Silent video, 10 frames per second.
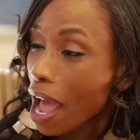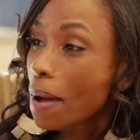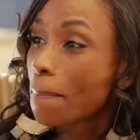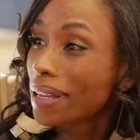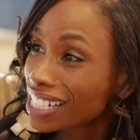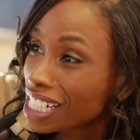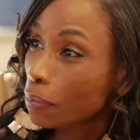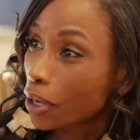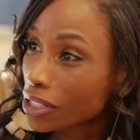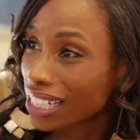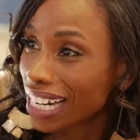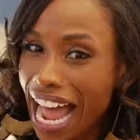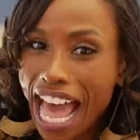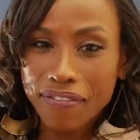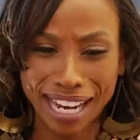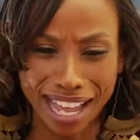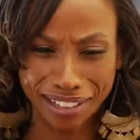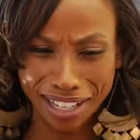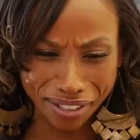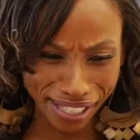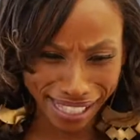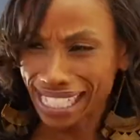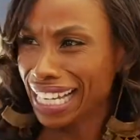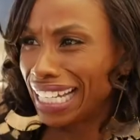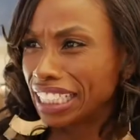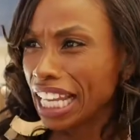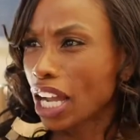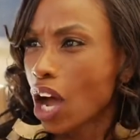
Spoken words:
I'm a business person. I have an LLC. Like,